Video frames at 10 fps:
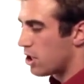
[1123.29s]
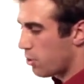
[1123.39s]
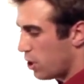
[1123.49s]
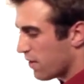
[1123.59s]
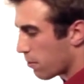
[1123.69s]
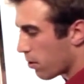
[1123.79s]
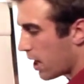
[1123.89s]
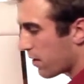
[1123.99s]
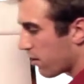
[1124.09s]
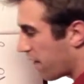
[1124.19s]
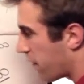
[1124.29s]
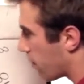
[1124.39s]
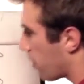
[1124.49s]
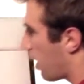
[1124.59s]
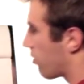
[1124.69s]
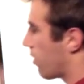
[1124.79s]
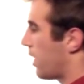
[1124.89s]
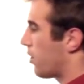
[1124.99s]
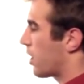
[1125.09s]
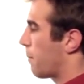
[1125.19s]
So when you have a bronze left and a bronze
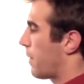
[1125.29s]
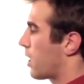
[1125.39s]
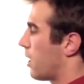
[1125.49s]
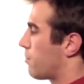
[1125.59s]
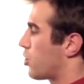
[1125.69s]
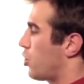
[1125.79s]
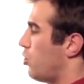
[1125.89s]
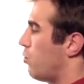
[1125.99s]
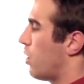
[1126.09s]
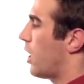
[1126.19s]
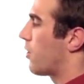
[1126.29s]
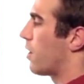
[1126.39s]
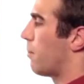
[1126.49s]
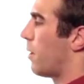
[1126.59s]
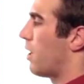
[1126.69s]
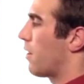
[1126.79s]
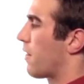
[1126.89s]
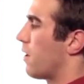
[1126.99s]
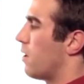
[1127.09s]
right, you're going to pick up 200 a month.